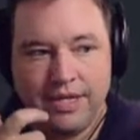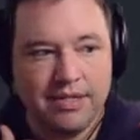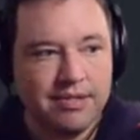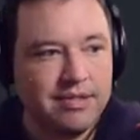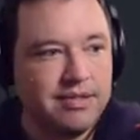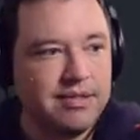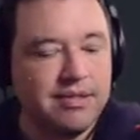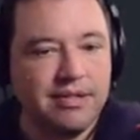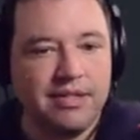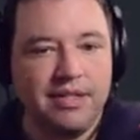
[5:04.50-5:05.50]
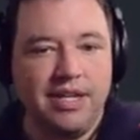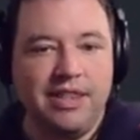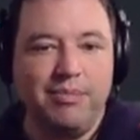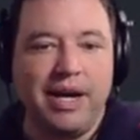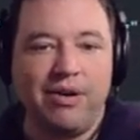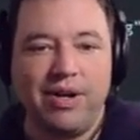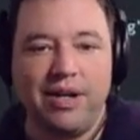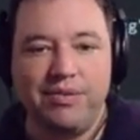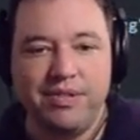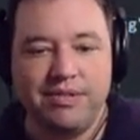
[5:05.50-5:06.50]
is in the
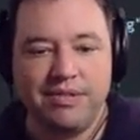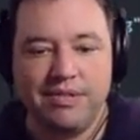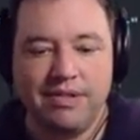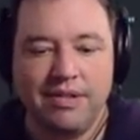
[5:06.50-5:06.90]
background is